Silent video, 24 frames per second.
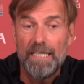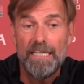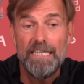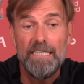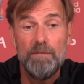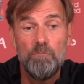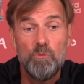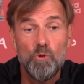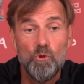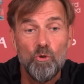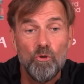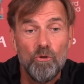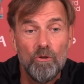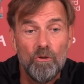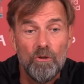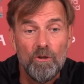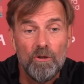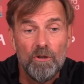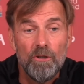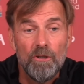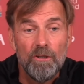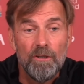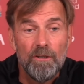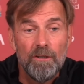Ibu.
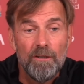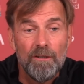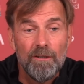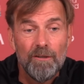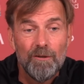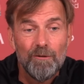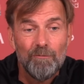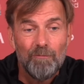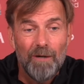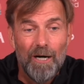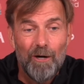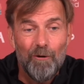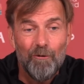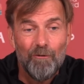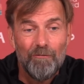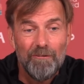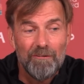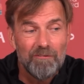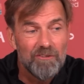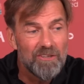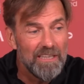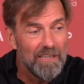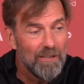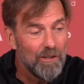Wow,
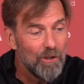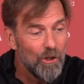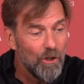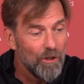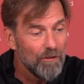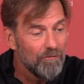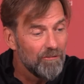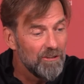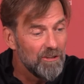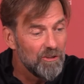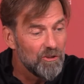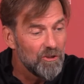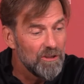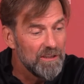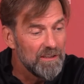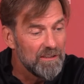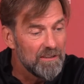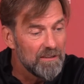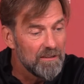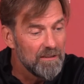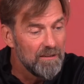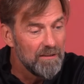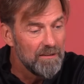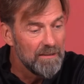we have still a lot of
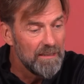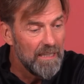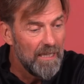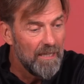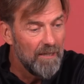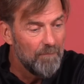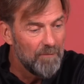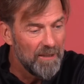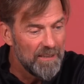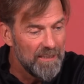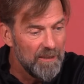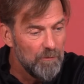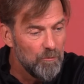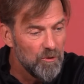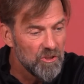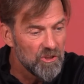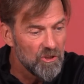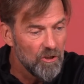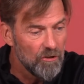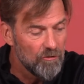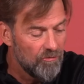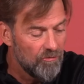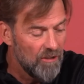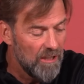injuries. Yeah, but Ibu
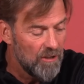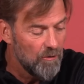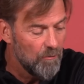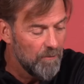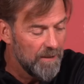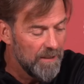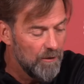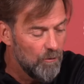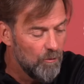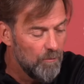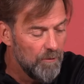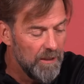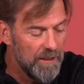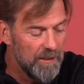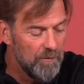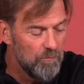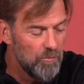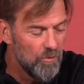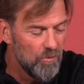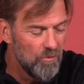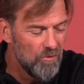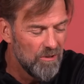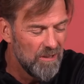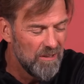is far away.
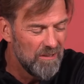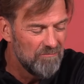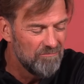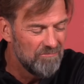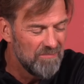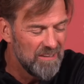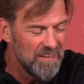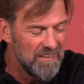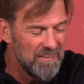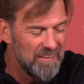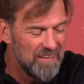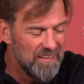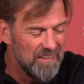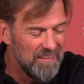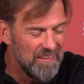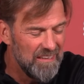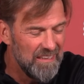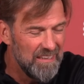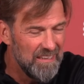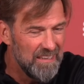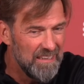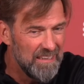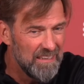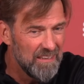Ibu,
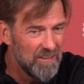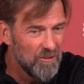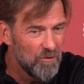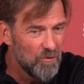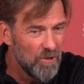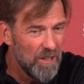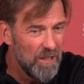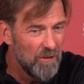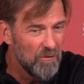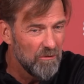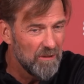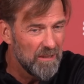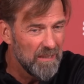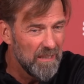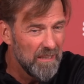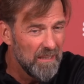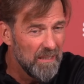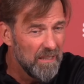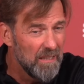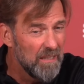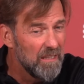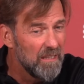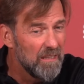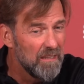in and around
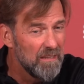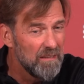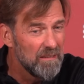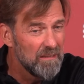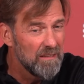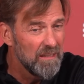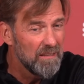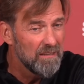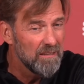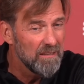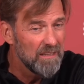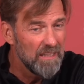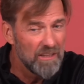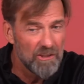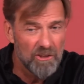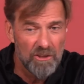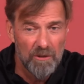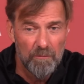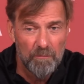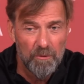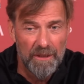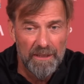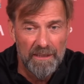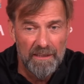the
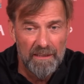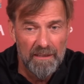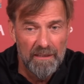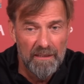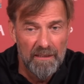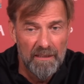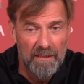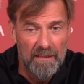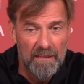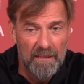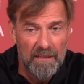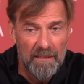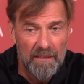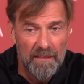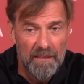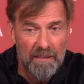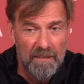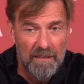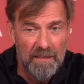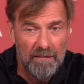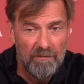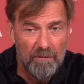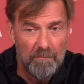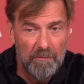international break,
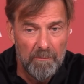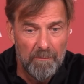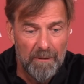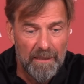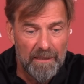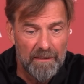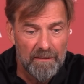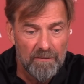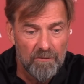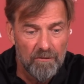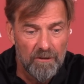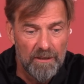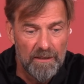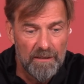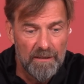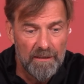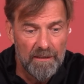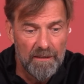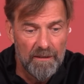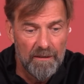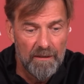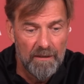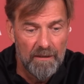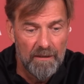he will be back in training.